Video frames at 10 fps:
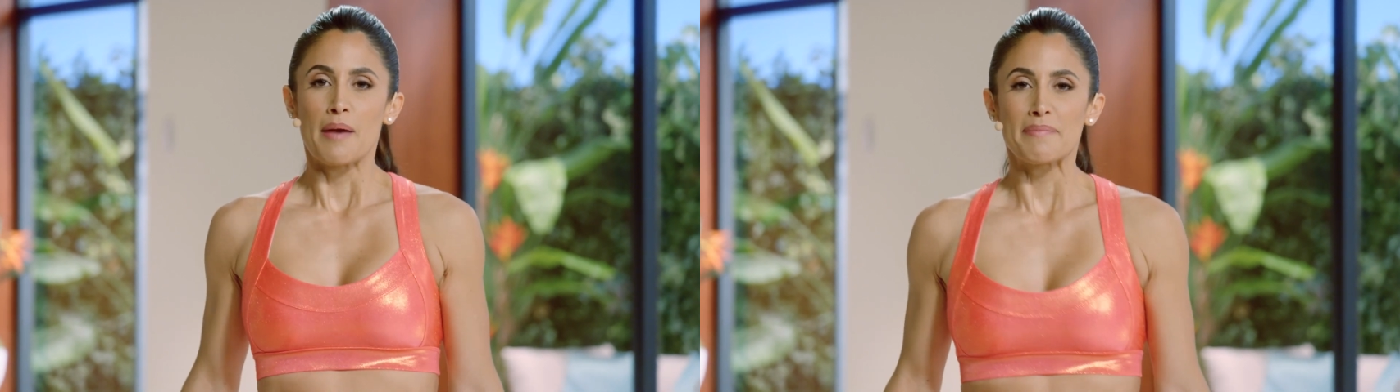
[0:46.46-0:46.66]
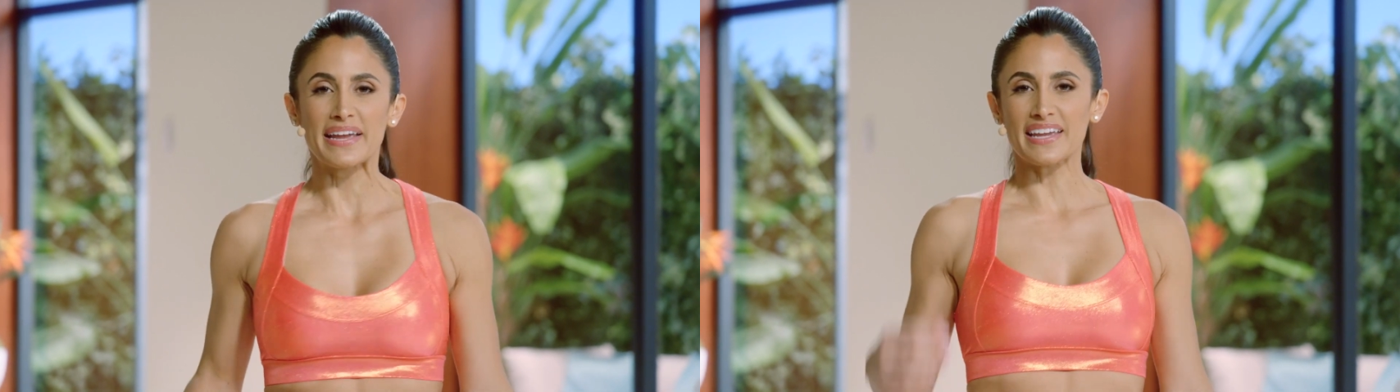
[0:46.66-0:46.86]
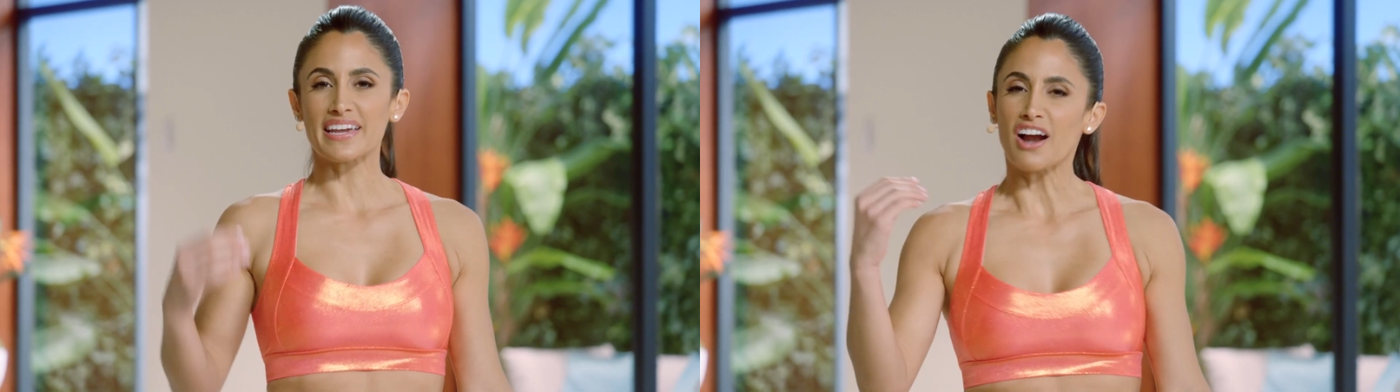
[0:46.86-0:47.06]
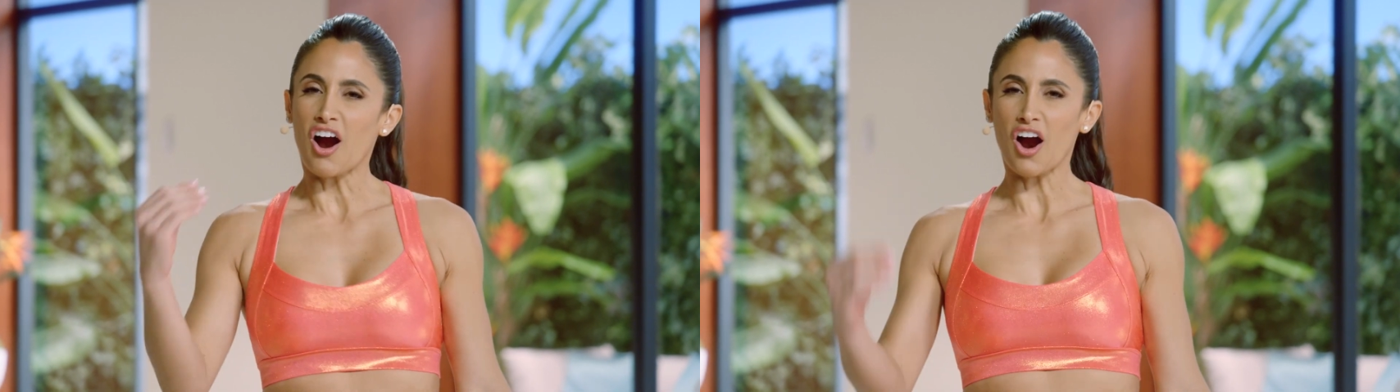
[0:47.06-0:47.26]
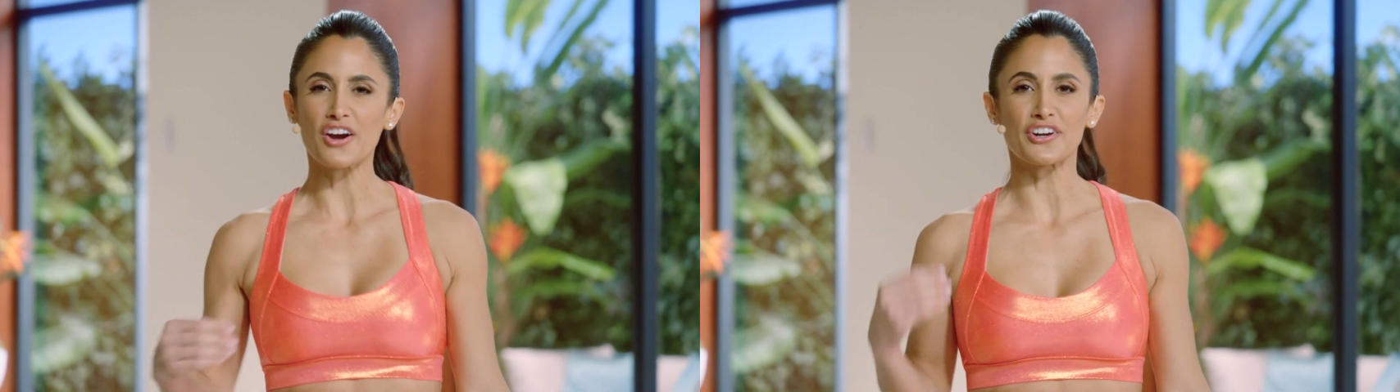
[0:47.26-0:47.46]
making it
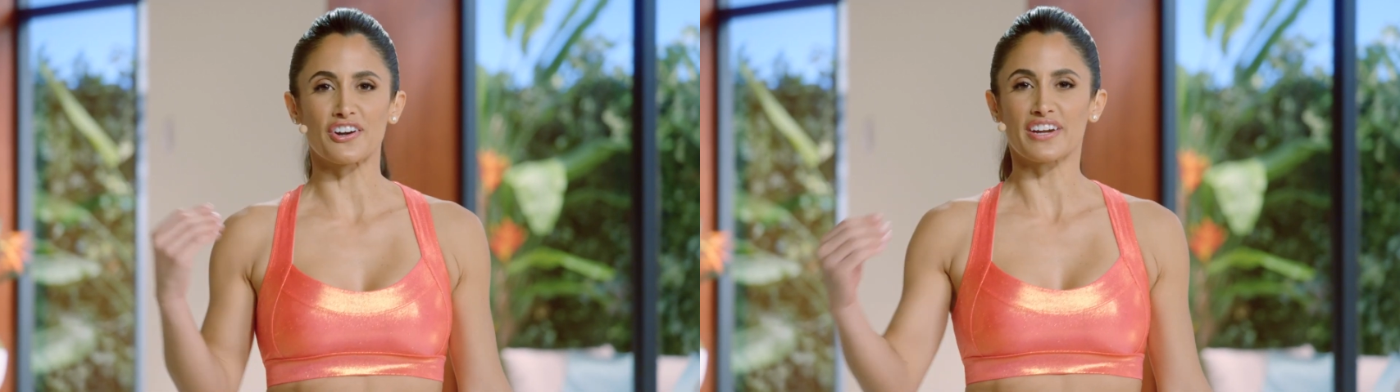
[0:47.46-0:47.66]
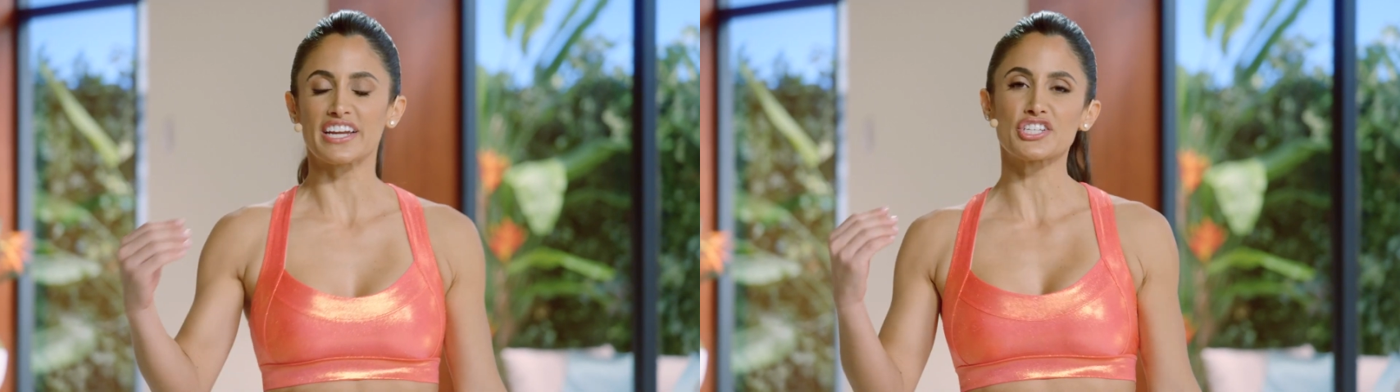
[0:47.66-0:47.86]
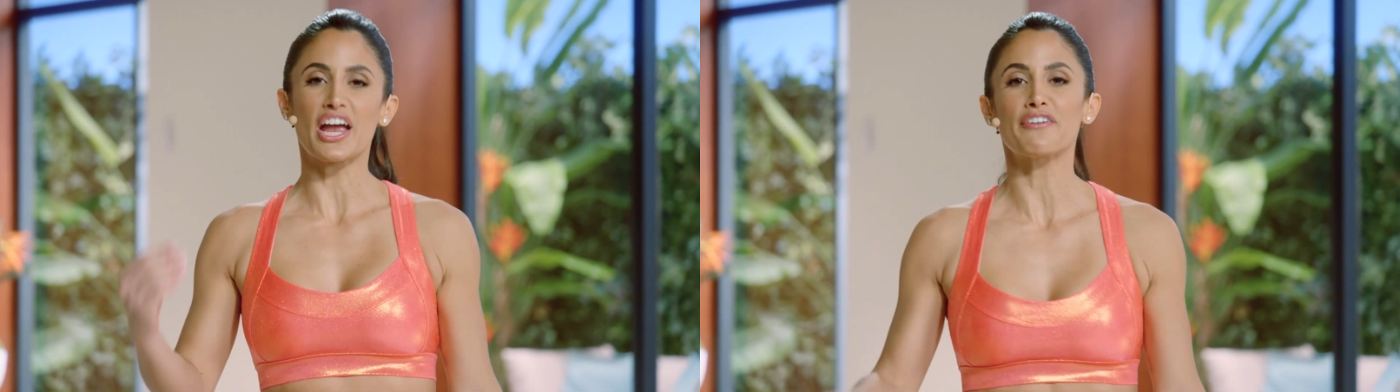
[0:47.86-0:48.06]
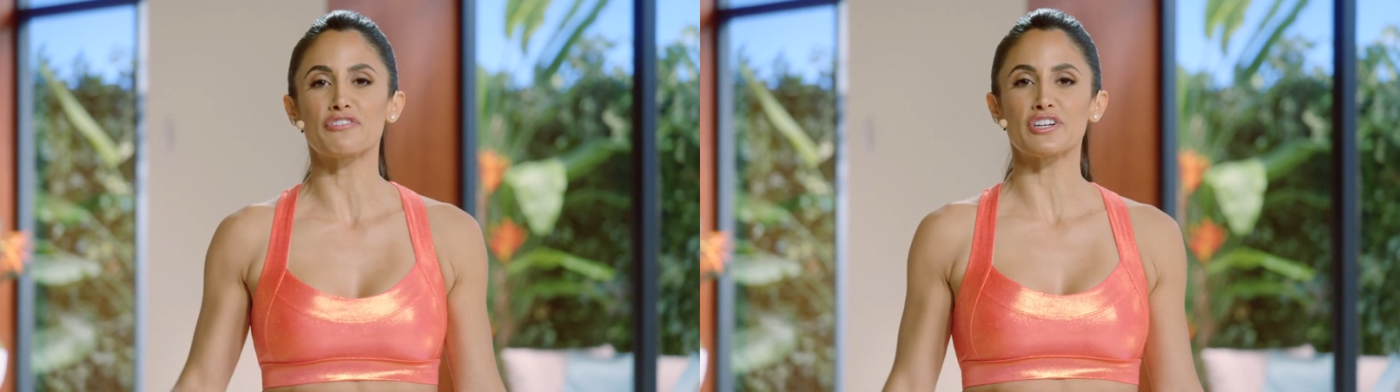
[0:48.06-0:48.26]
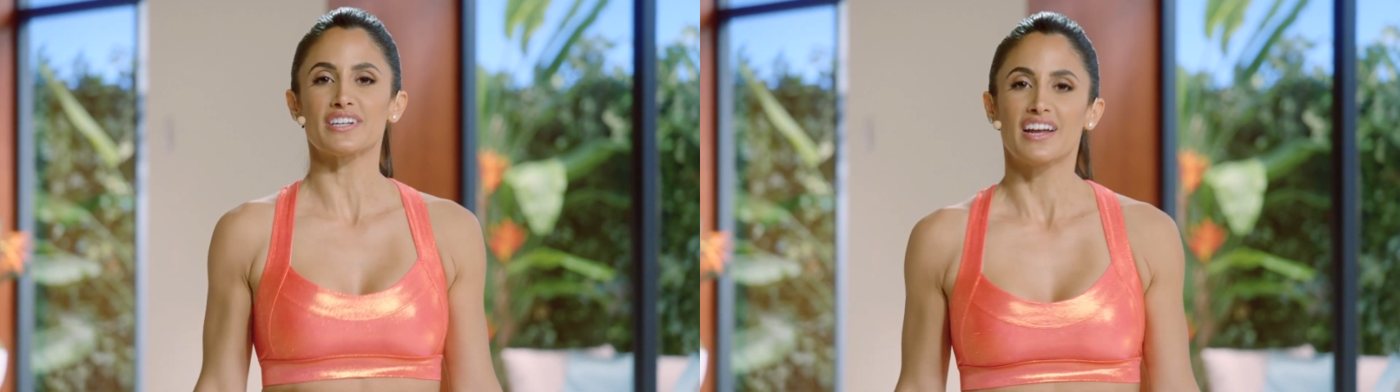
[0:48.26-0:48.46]
harder each
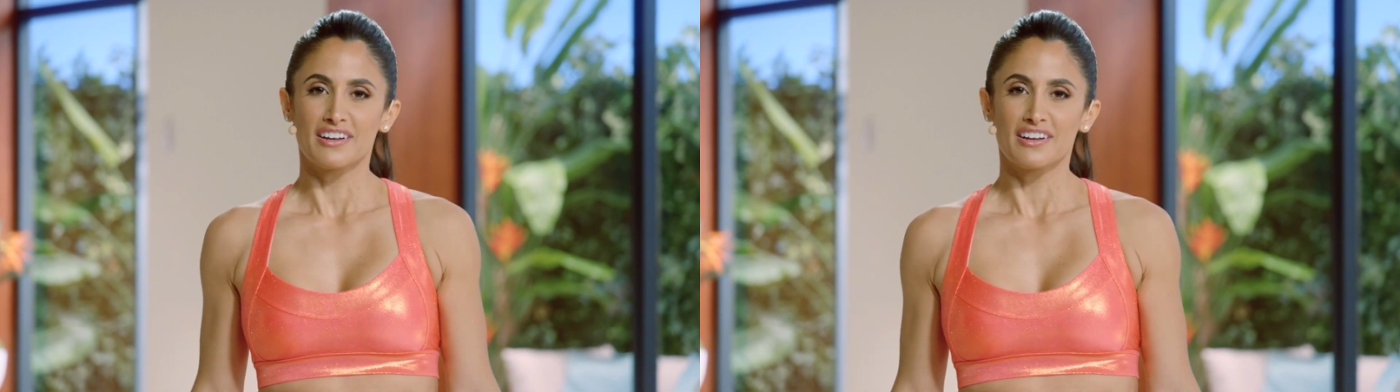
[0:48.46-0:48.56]
effort,